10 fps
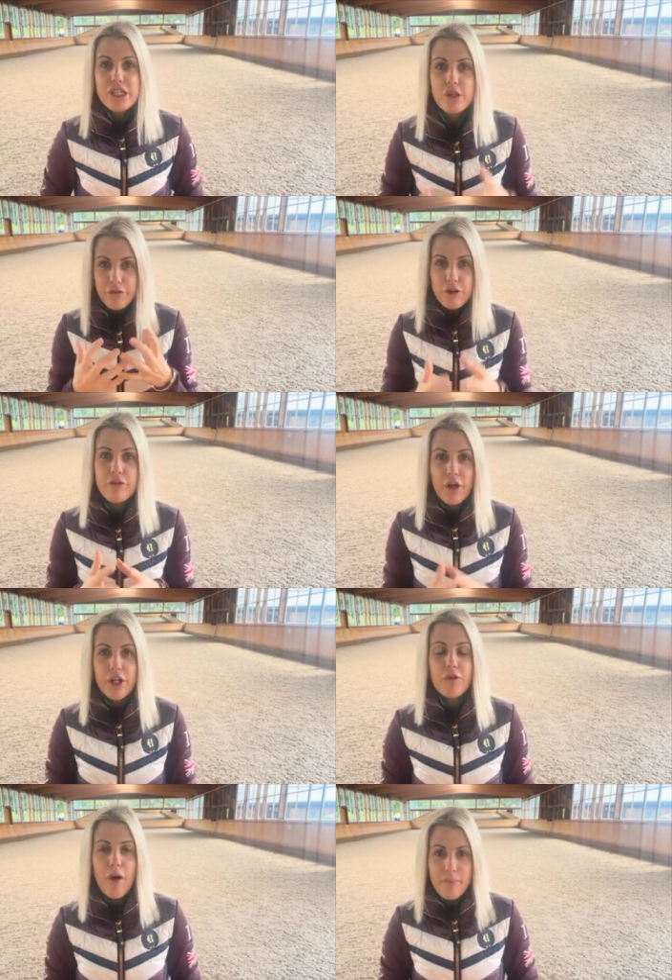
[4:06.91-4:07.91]
So if you've got
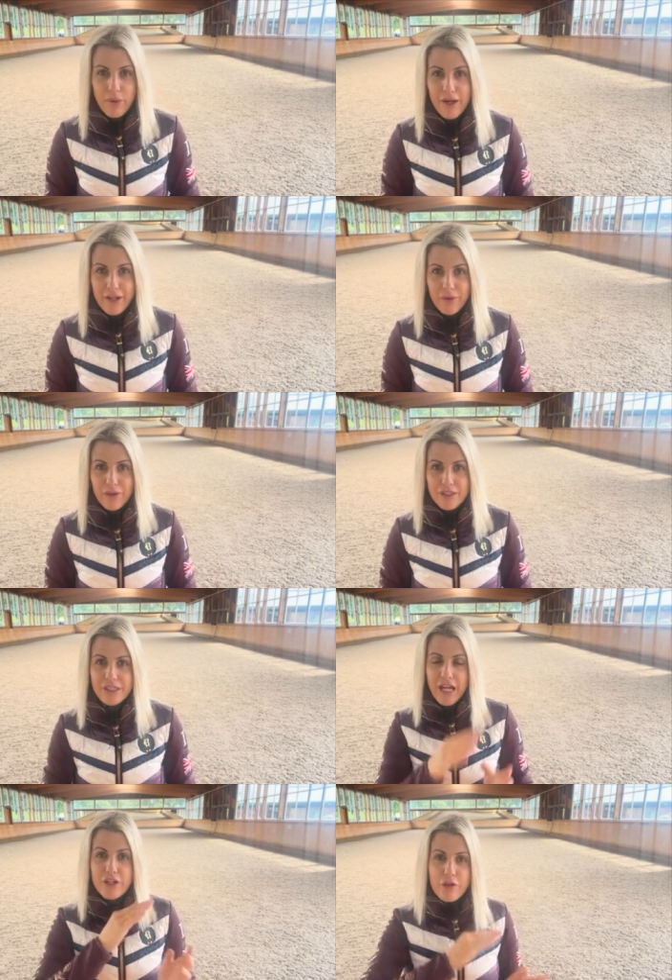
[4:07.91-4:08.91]
a Grand Prix horse,
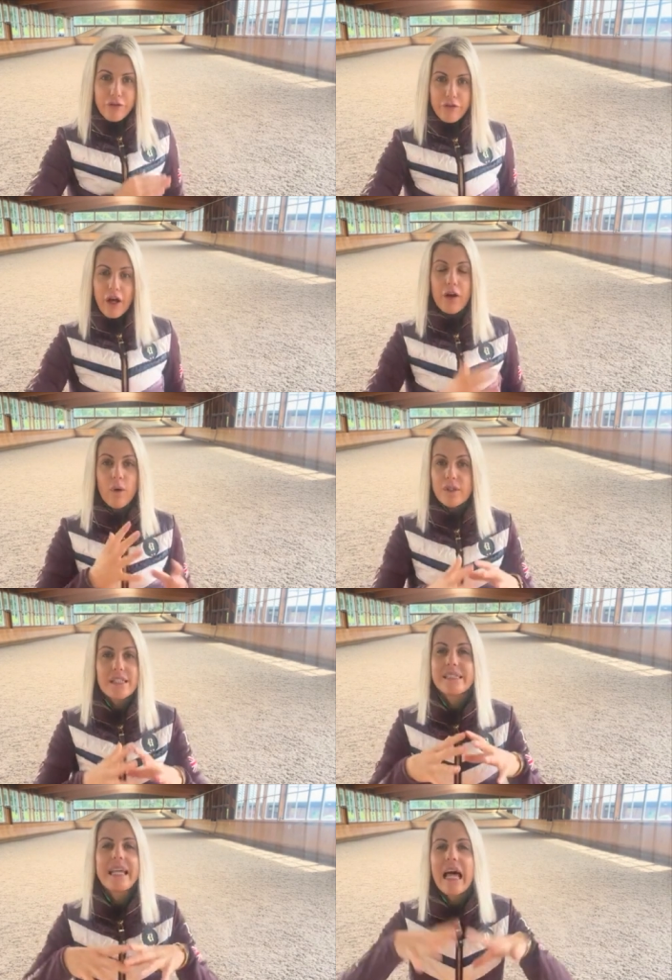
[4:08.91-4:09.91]
and a horse
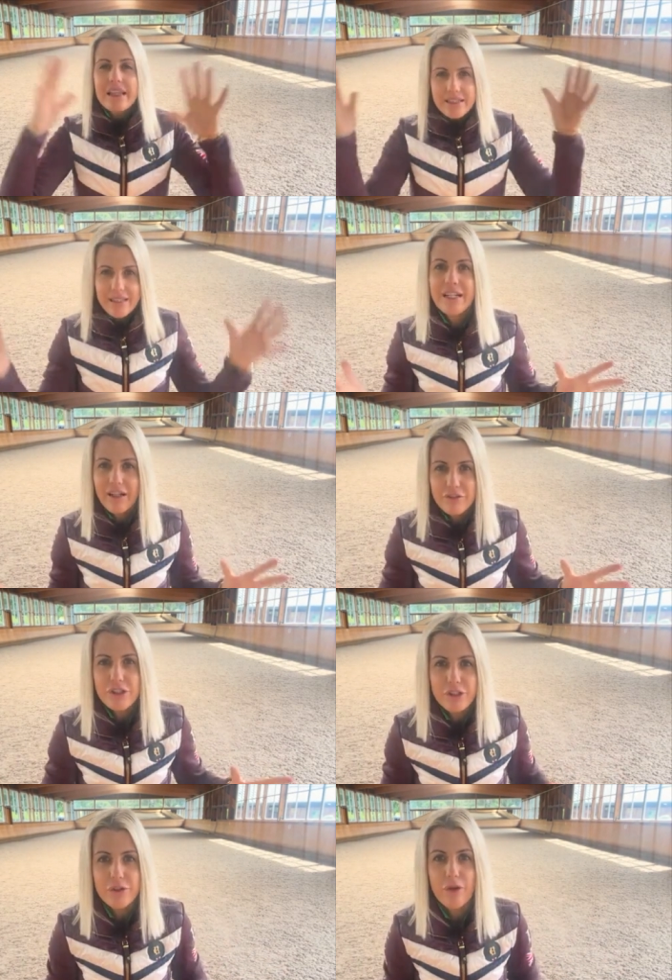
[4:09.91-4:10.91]
that's talented enough to
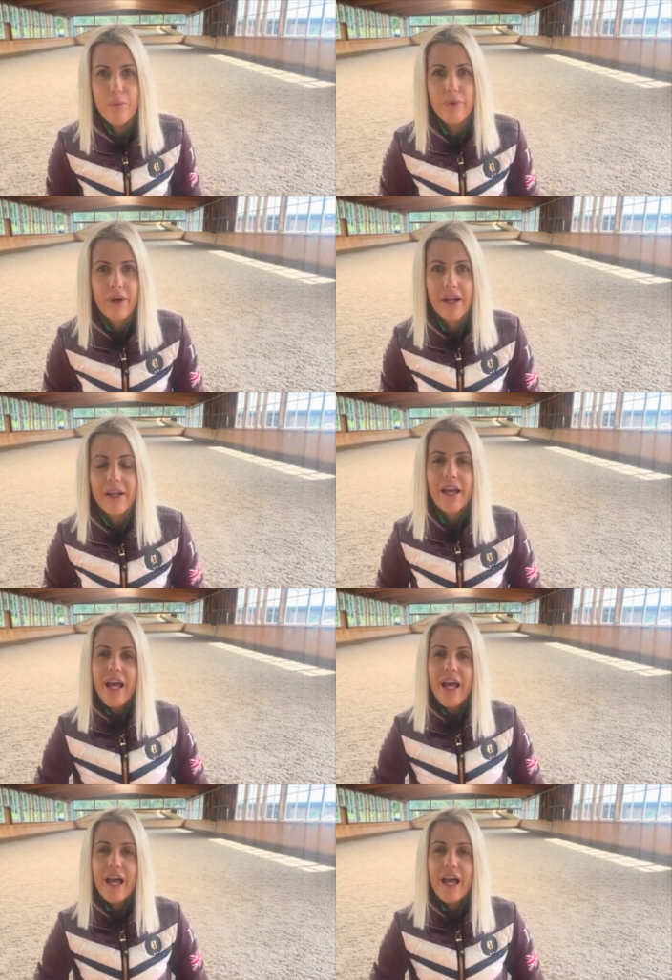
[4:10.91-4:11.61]
do Grand Prix,